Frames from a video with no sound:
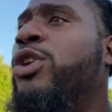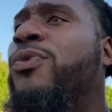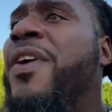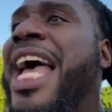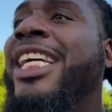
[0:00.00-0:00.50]

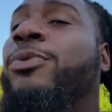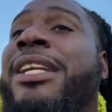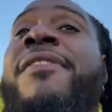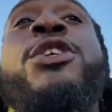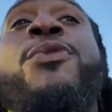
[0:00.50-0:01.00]
when you
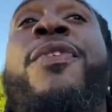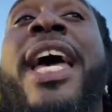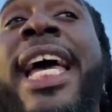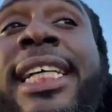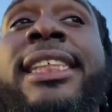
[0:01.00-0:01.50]
fast, whenever you
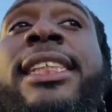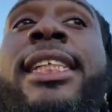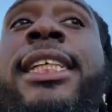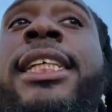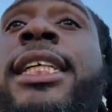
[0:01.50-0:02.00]

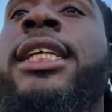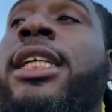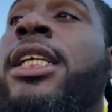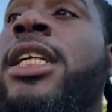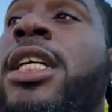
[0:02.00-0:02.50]
fast,
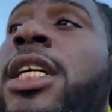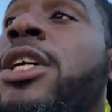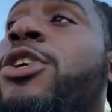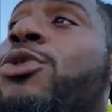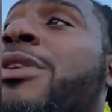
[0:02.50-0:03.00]

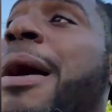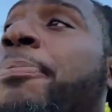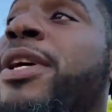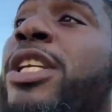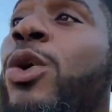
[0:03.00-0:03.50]
you're
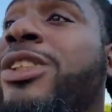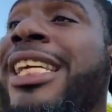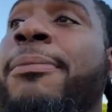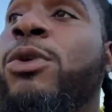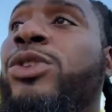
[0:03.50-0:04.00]
not putting
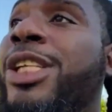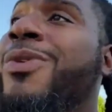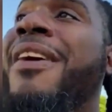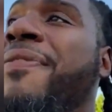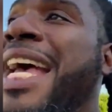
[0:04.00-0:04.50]
those chemicals
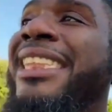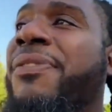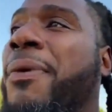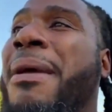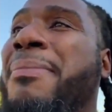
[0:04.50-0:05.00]
in you. I
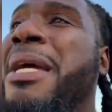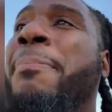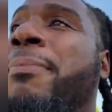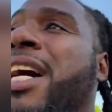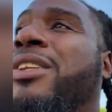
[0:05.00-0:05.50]
fasted for
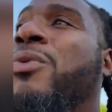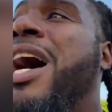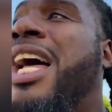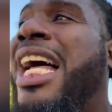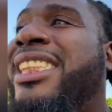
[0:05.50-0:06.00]
maybe a month
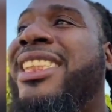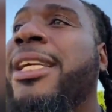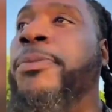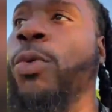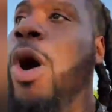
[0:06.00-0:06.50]
while I
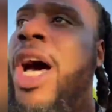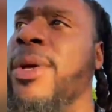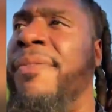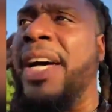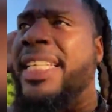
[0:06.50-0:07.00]
sipped
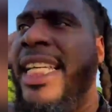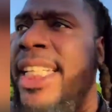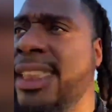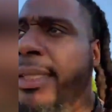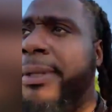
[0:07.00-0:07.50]
water, if I
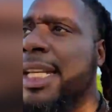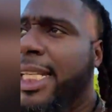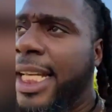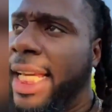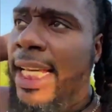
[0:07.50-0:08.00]
did sip
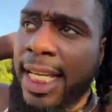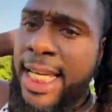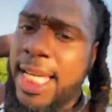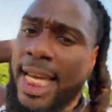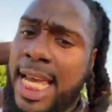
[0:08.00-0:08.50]
anything.
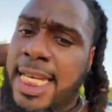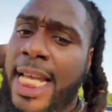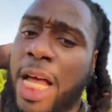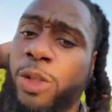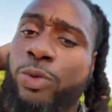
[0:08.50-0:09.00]

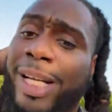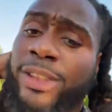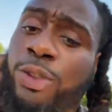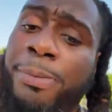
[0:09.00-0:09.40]
And I lost weight